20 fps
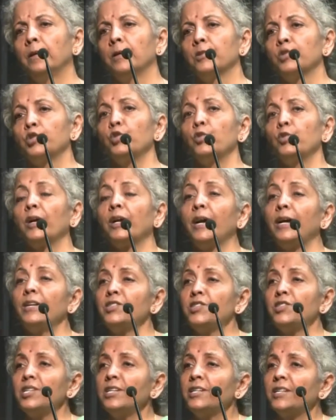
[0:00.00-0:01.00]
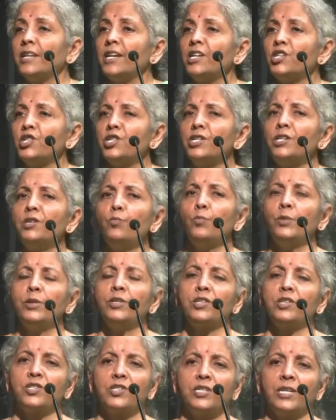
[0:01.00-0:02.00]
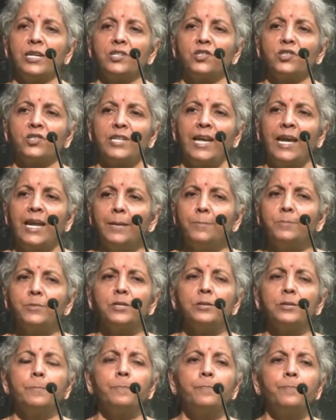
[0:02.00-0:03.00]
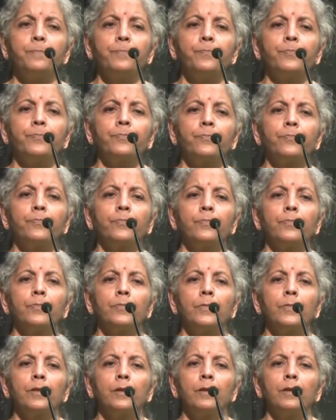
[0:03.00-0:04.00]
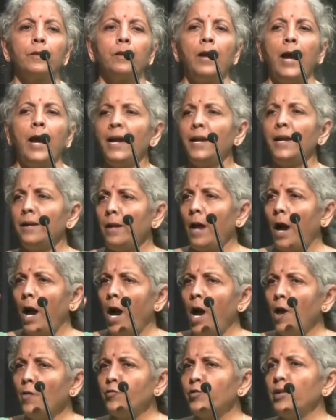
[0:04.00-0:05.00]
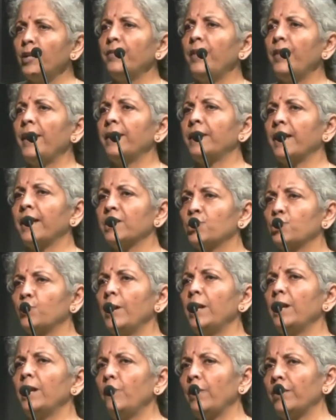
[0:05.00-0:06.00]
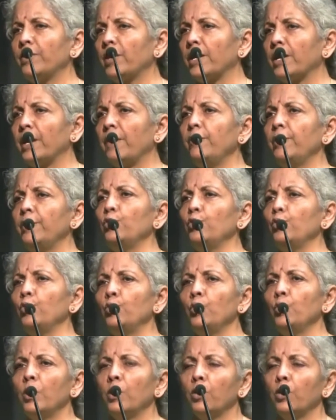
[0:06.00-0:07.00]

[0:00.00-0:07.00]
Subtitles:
So the consultation with the states helped. And after that as well, when the revenue